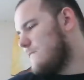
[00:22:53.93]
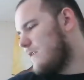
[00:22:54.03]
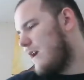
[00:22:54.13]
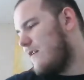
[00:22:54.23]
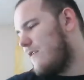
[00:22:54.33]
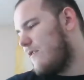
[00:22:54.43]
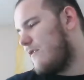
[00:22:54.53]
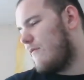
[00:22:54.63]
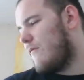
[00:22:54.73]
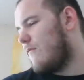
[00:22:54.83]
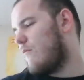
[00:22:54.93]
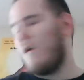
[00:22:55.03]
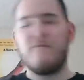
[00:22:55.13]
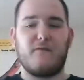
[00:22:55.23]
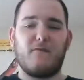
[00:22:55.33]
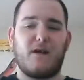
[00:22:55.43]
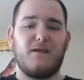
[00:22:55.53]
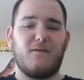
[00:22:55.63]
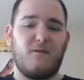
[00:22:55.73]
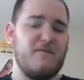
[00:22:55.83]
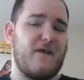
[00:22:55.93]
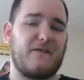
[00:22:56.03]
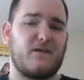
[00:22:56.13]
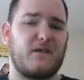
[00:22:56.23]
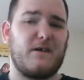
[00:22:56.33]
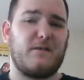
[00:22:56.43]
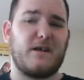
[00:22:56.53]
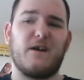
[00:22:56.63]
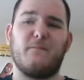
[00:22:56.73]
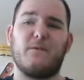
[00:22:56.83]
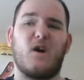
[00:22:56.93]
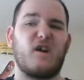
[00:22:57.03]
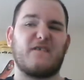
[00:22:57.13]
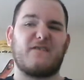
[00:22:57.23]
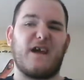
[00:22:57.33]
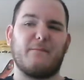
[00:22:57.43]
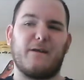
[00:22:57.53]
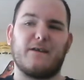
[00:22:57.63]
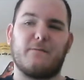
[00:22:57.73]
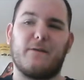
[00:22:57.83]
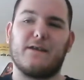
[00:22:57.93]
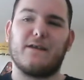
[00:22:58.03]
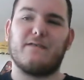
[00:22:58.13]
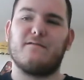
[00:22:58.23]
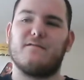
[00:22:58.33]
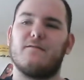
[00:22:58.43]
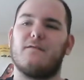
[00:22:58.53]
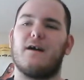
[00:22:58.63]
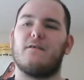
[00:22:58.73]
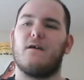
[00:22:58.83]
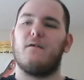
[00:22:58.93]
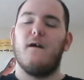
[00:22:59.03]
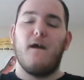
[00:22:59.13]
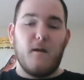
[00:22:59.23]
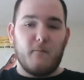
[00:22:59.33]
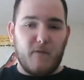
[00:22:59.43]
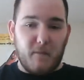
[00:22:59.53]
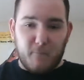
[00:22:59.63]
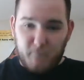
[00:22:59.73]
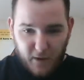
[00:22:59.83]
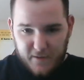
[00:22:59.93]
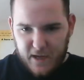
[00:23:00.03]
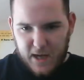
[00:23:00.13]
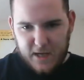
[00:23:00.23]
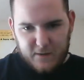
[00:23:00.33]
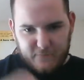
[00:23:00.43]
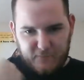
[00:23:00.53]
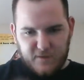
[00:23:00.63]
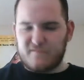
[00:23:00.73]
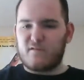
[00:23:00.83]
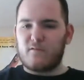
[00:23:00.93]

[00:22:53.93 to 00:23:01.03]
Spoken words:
I don't know what events are coming up in August that I might have to pay attention to. I don't know. This Monday, Future